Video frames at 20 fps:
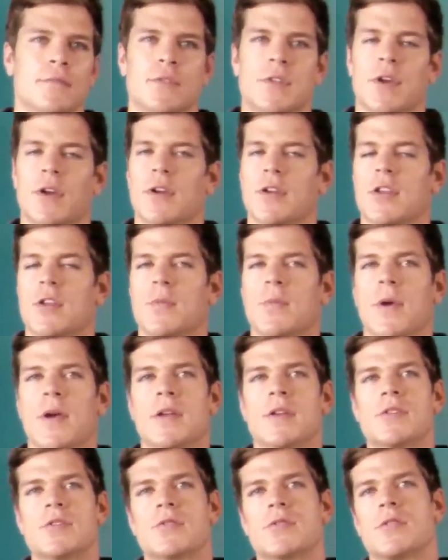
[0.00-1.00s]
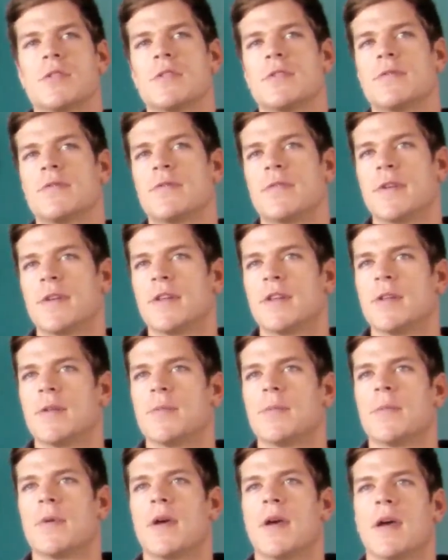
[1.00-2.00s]
documentary,
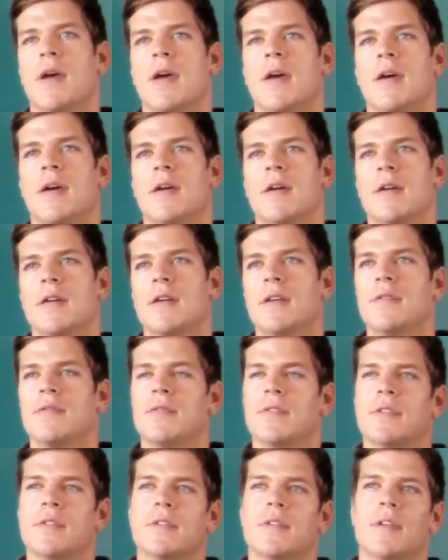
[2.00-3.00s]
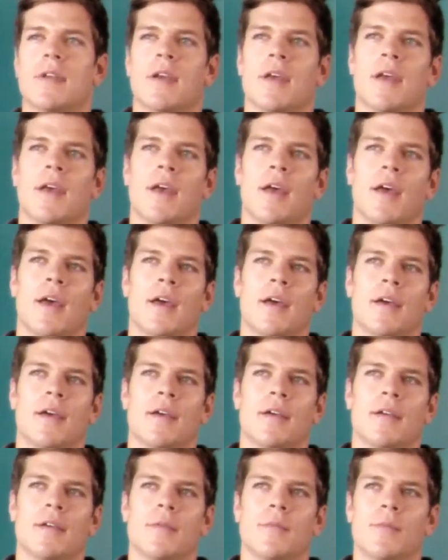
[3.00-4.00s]
film, even
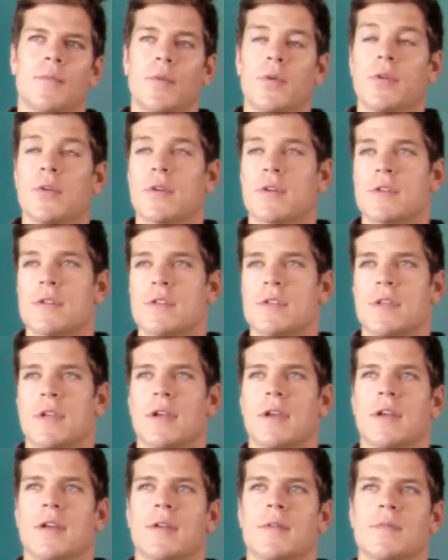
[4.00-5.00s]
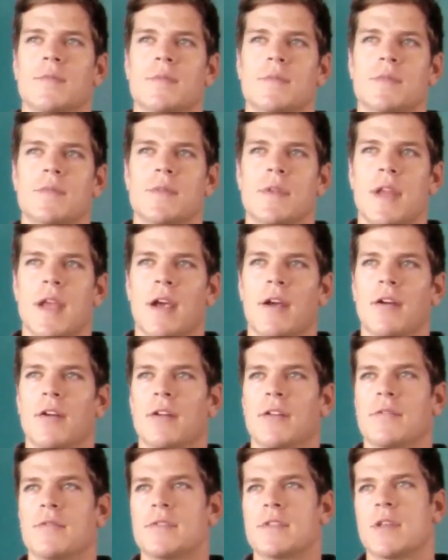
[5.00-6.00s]
books,
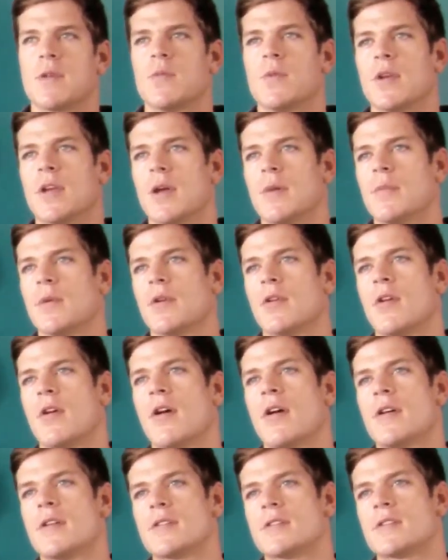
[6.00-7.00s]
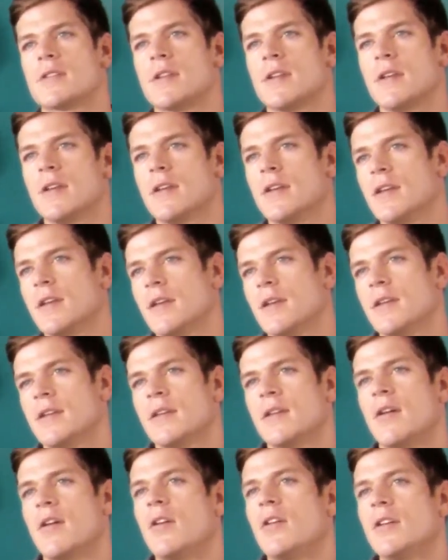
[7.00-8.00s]
narratives that we come across
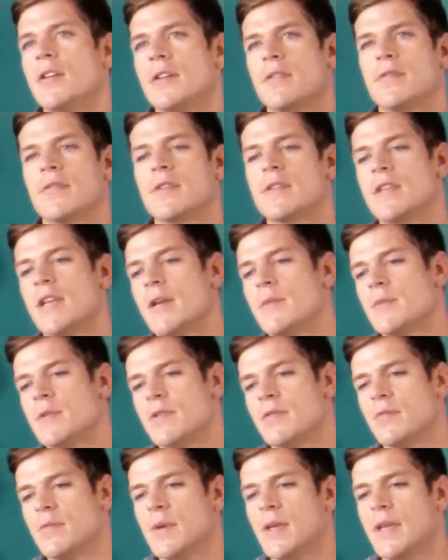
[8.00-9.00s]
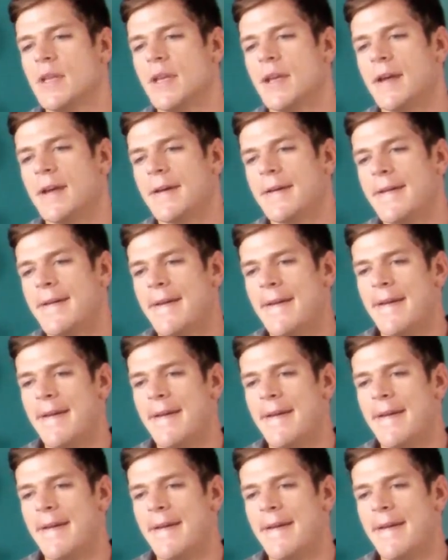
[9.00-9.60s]
in all different types of media